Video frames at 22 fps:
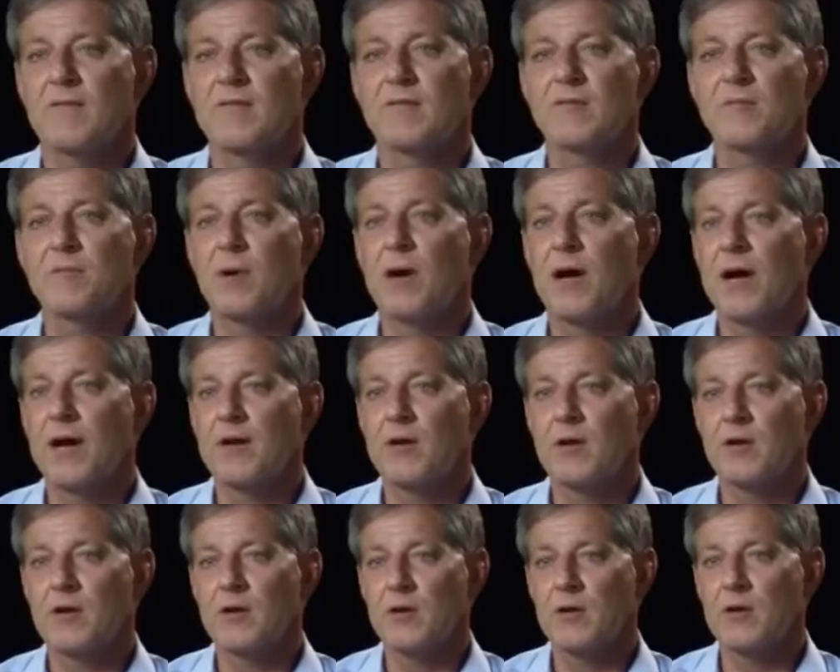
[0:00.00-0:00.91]
have spied
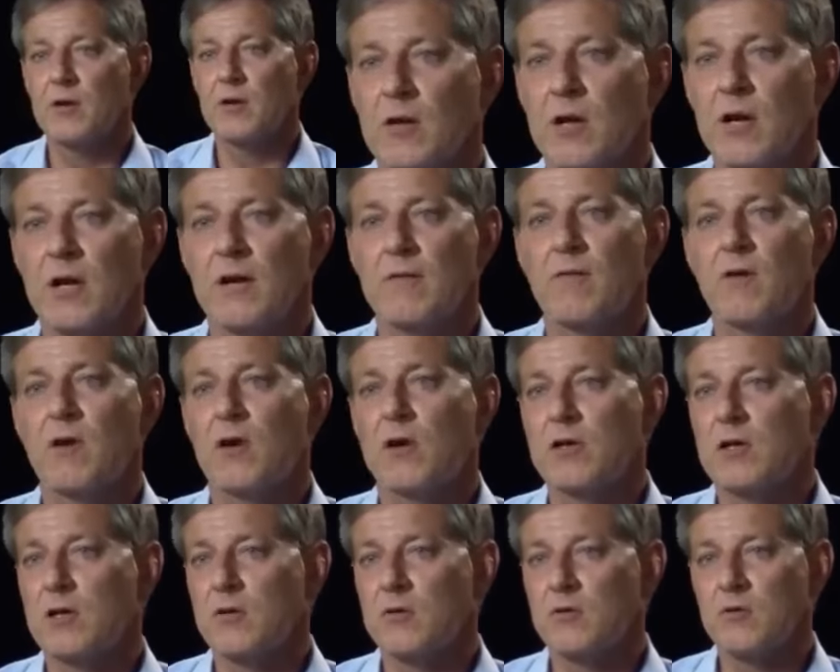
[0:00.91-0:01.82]
on her, I have
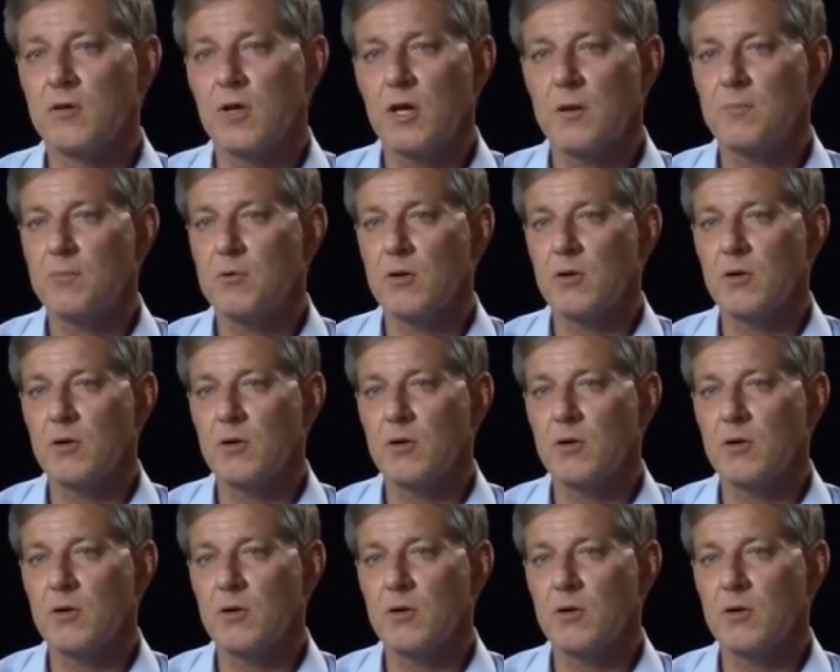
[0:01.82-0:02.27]
audio taped